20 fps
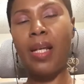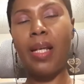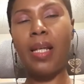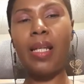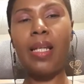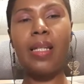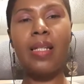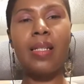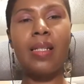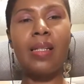
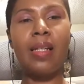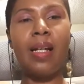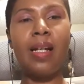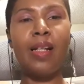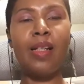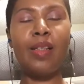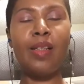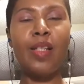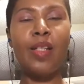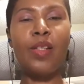is
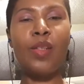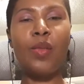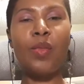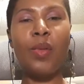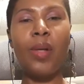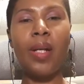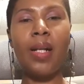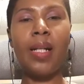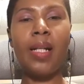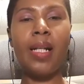Lisa
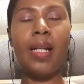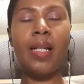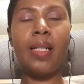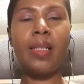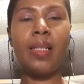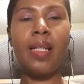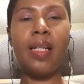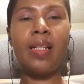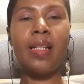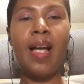Ray
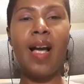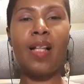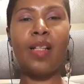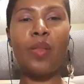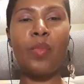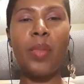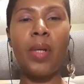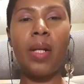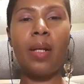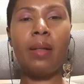and Halle
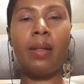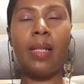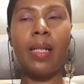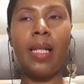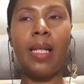Berry.